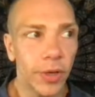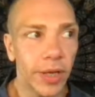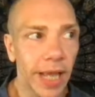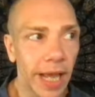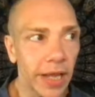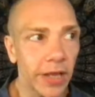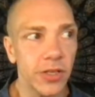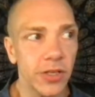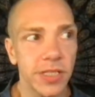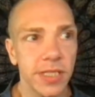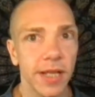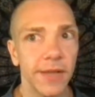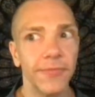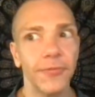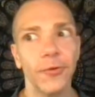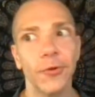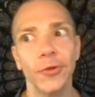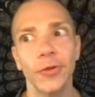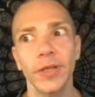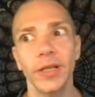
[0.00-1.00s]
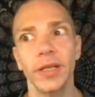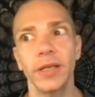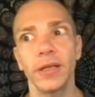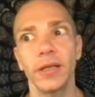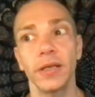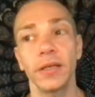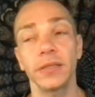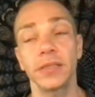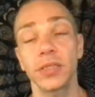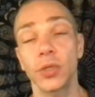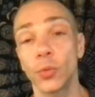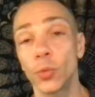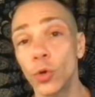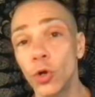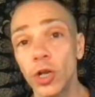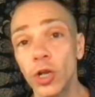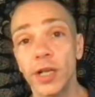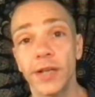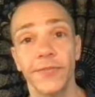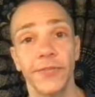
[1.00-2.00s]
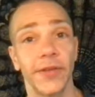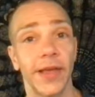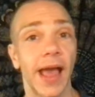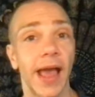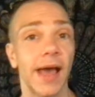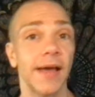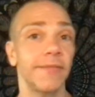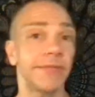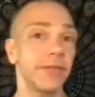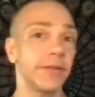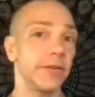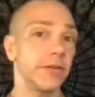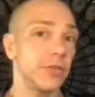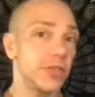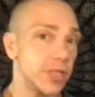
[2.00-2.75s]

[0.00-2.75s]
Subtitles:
get yourself early to work if you have to,